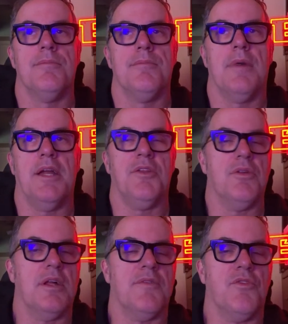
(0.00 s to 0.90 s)
I do a
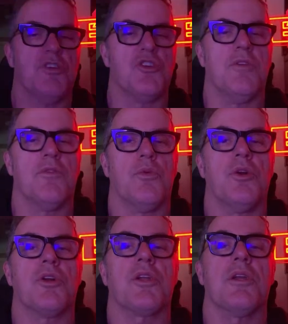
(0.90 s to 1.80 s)
lot of voiceover
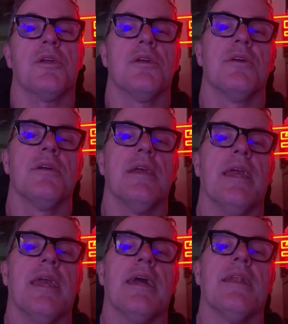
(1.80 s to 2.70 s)
work,
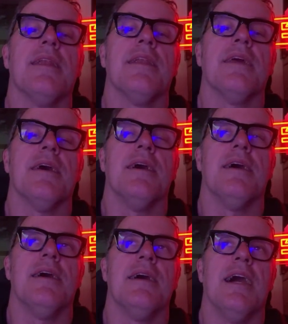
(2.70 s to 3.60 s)
and
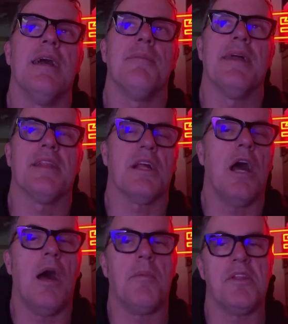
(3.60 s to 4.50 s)
I'm at the
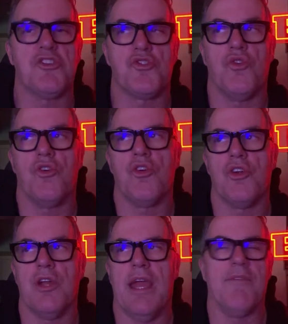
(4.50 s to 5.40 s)
Comedy
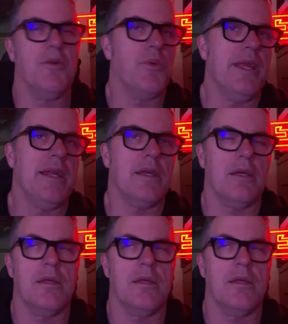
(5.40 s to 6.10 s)
Store every week.